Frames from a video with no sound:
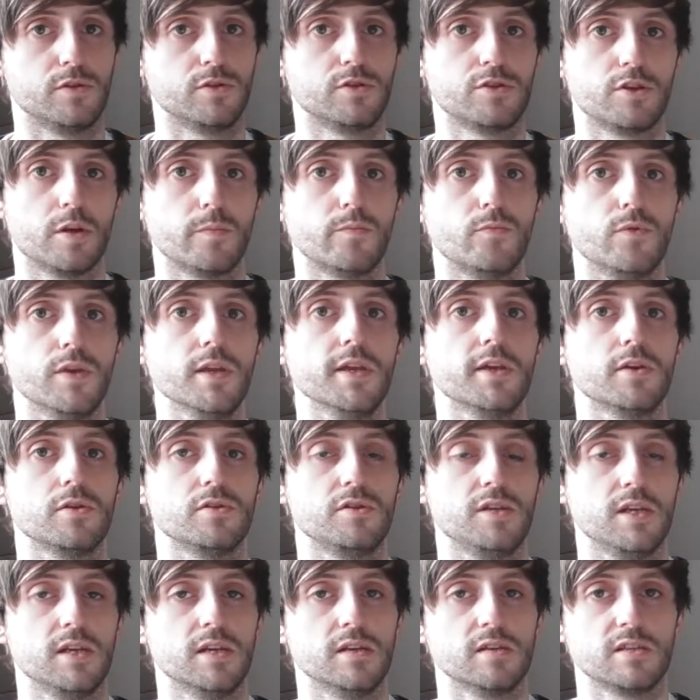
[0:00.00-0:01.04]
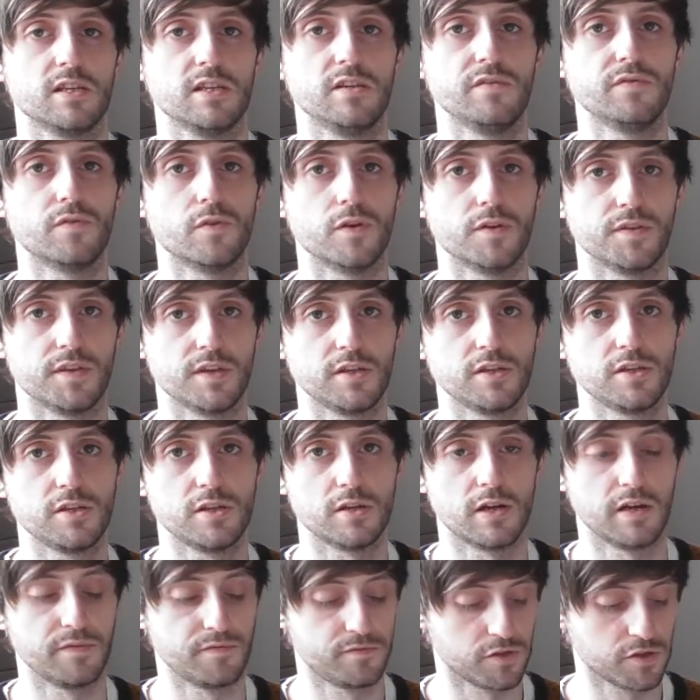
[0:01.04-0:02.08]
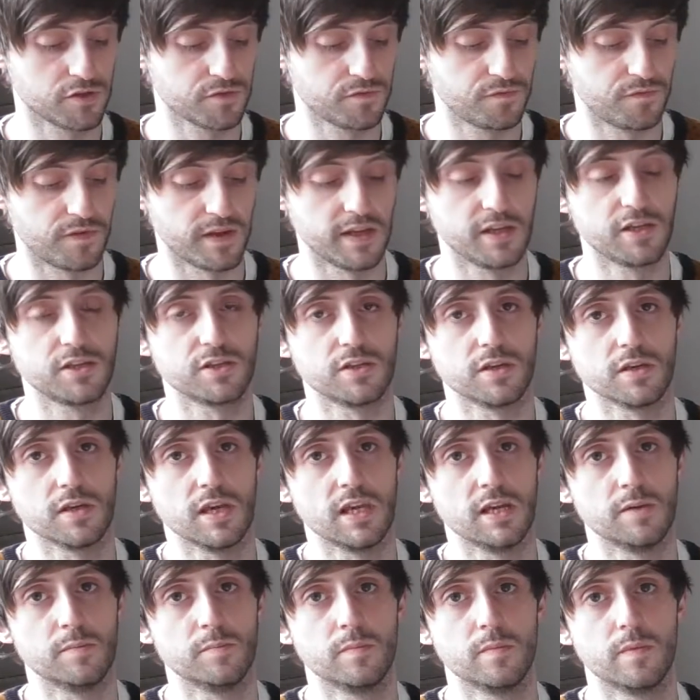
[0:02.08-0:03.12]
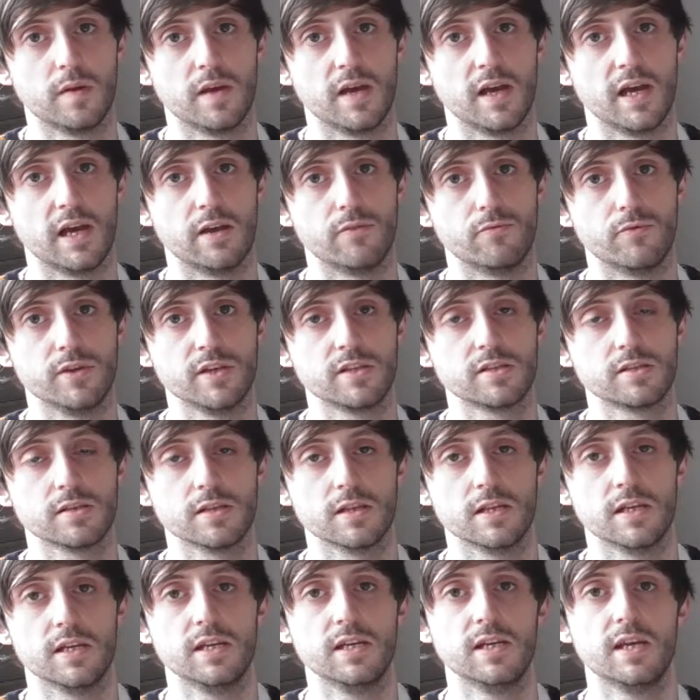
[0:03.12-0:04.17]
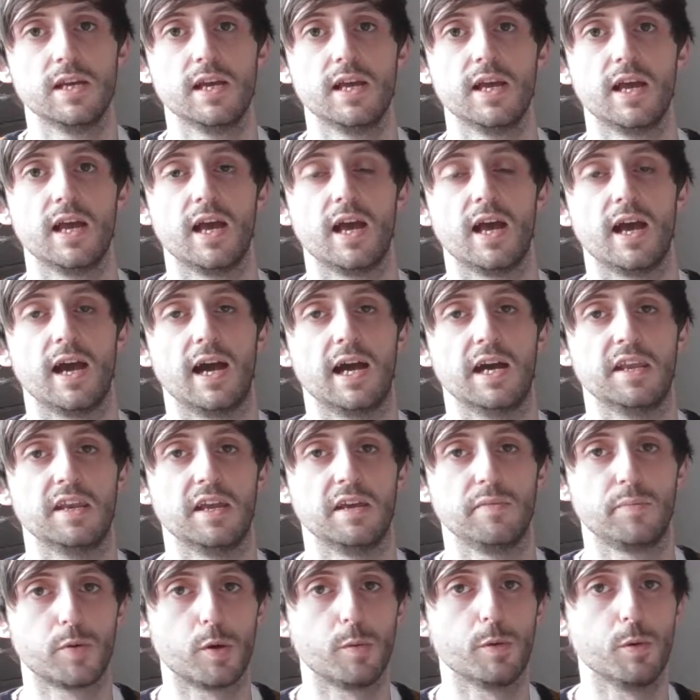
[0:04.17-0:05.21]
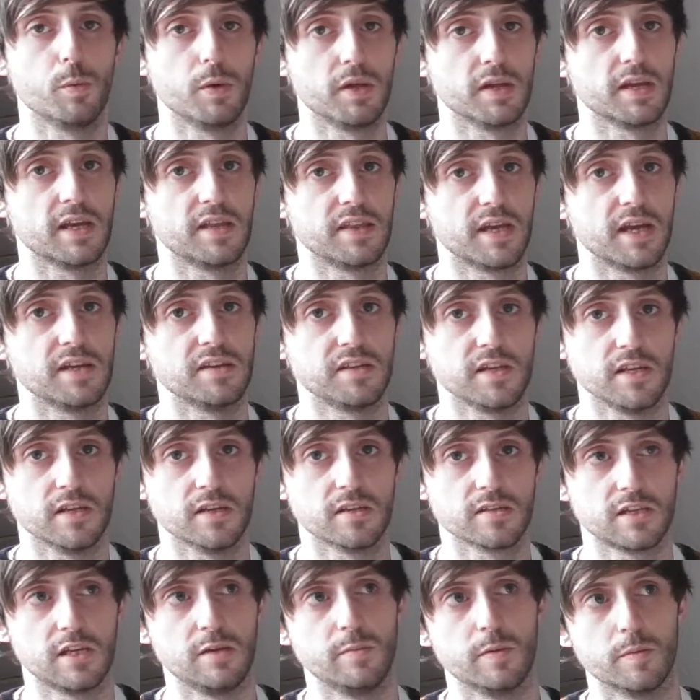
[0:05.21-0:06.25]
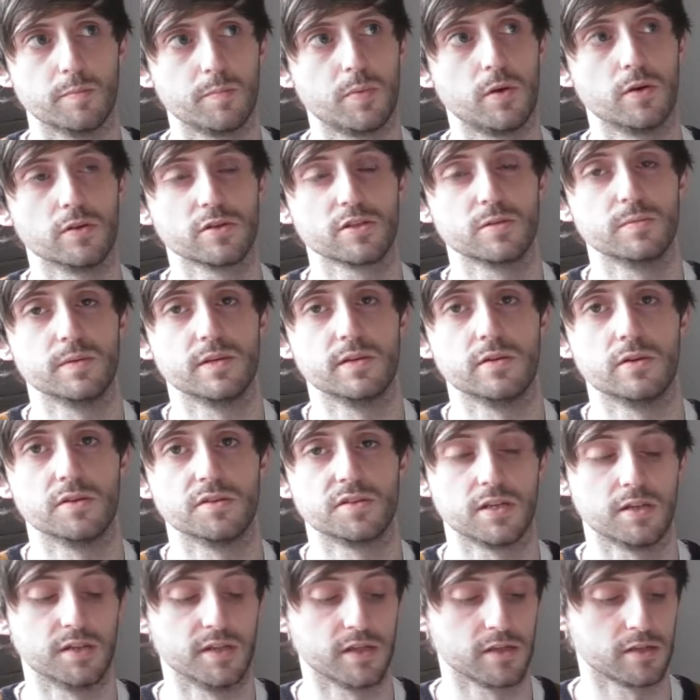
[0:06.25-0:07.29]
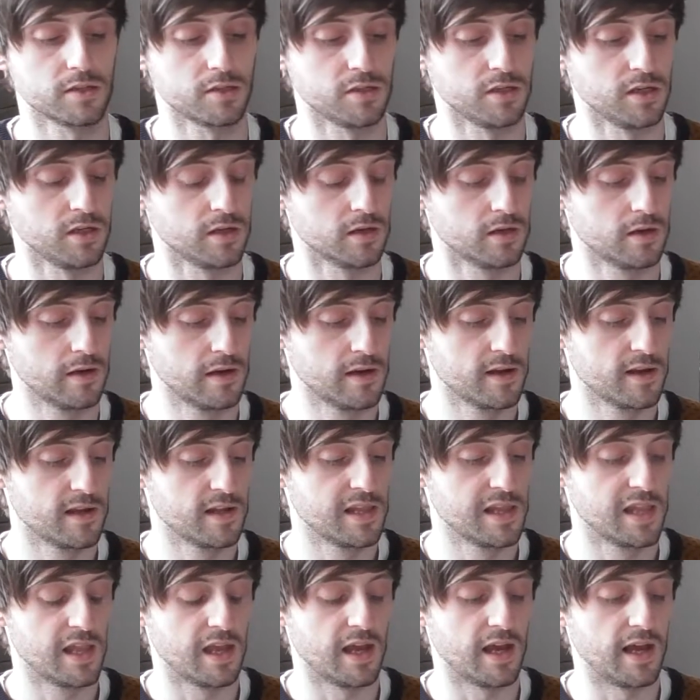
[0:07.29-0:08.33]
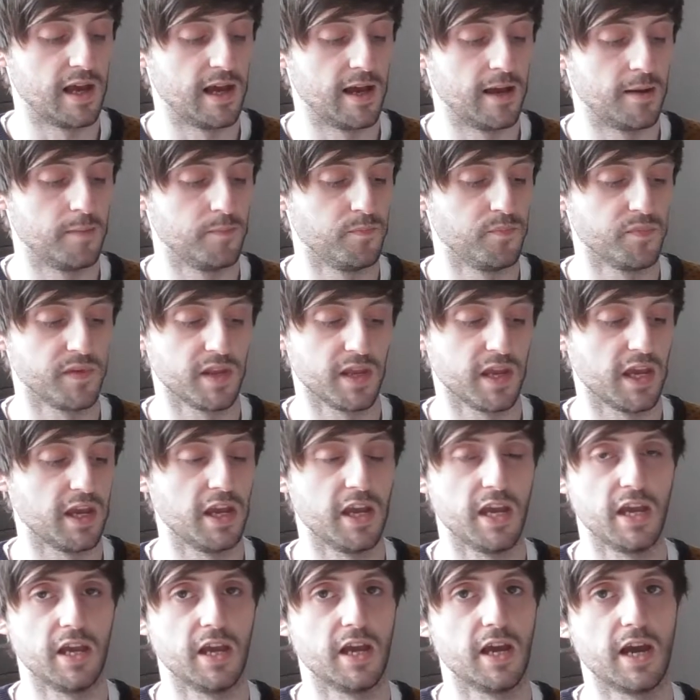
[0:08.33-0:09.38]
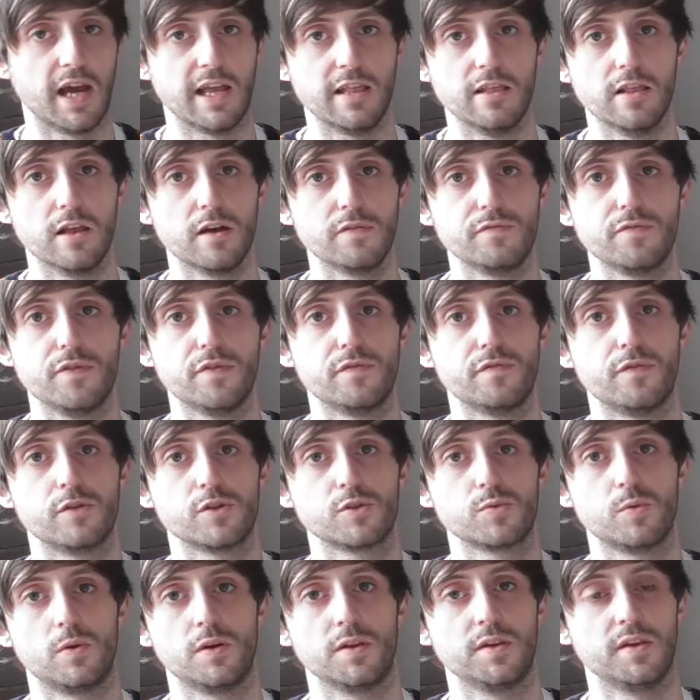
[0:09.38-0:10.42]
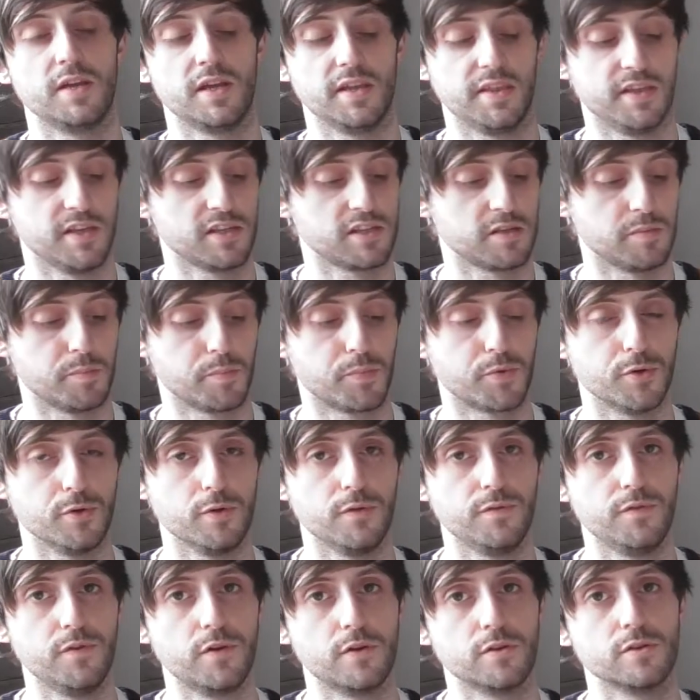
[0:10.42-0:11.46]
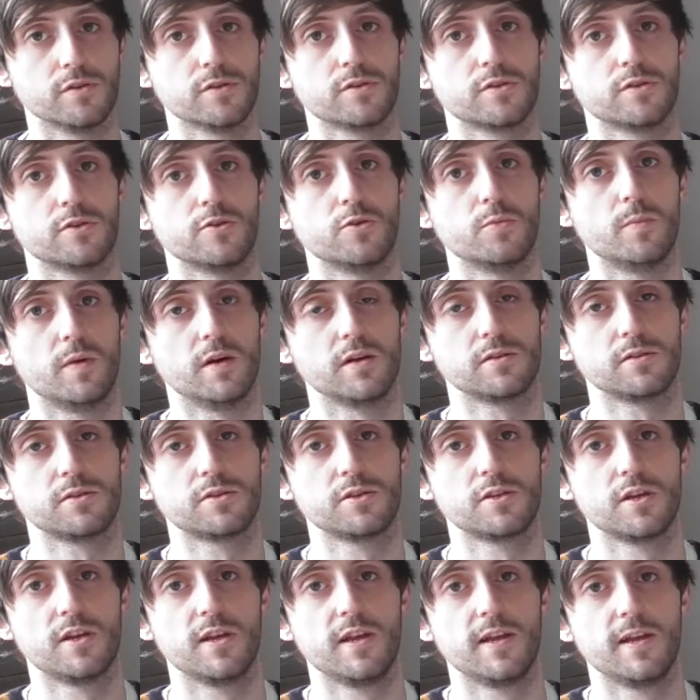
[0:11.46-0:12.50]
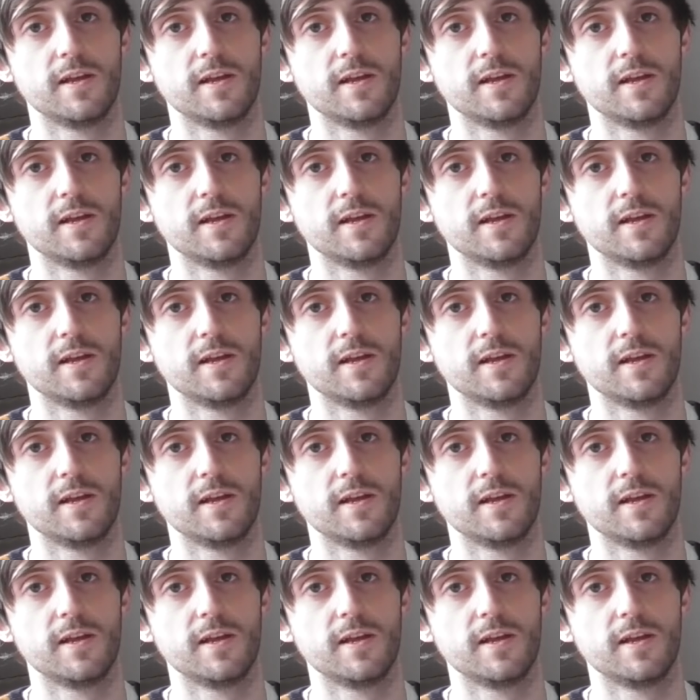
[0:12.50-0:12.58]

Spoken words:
some really good DLC for it this year. I've just finished the game recently, and I probably will get that DLC, but possibly not until next year. I loved the first one. This improved on it so much.